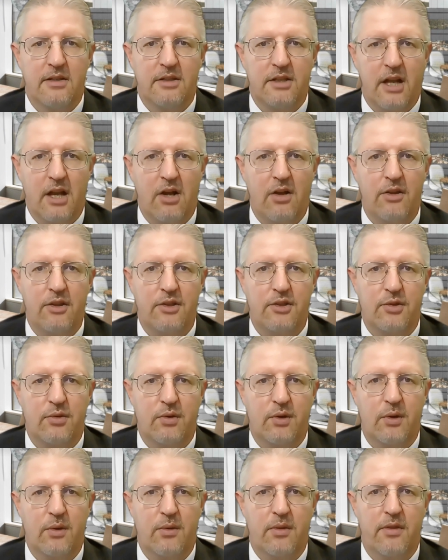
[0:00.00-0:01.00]
Tell the
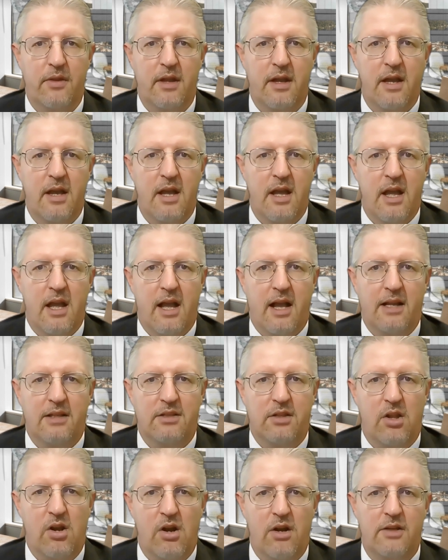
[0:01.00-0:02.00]
truth.
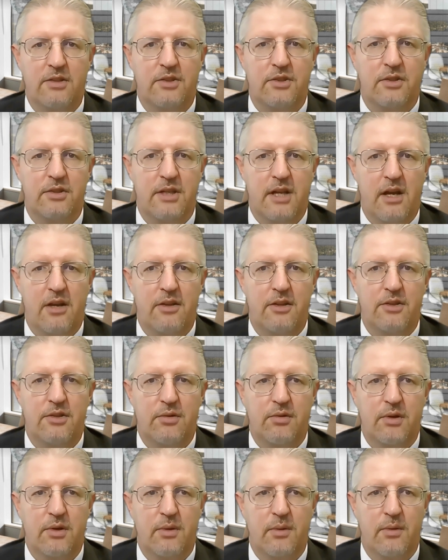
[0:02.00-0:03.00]
As long as you tell the
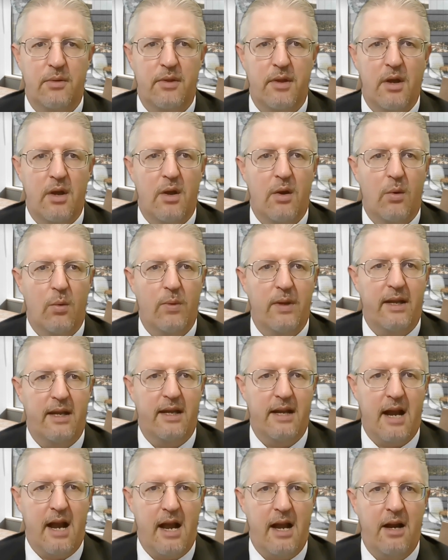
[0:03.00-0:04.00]
truth, we
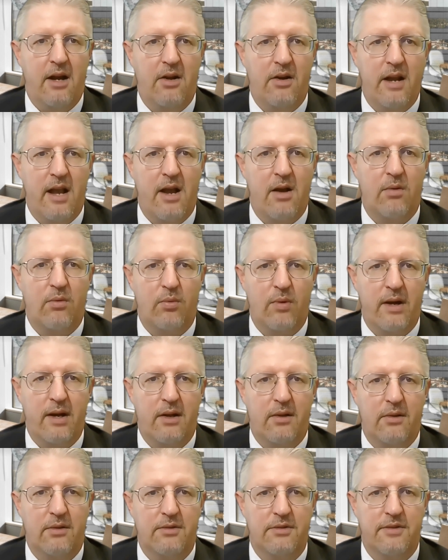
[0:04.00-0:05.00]
can iron out
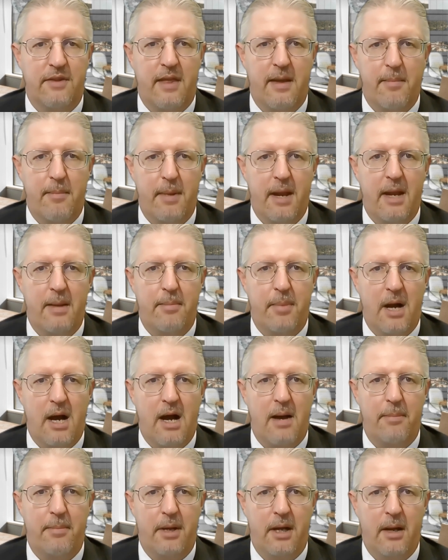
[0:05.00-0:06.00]
wrinkles that may
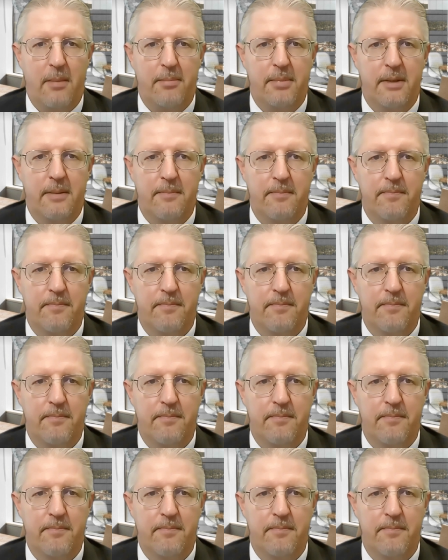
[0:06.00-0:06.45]
pop up.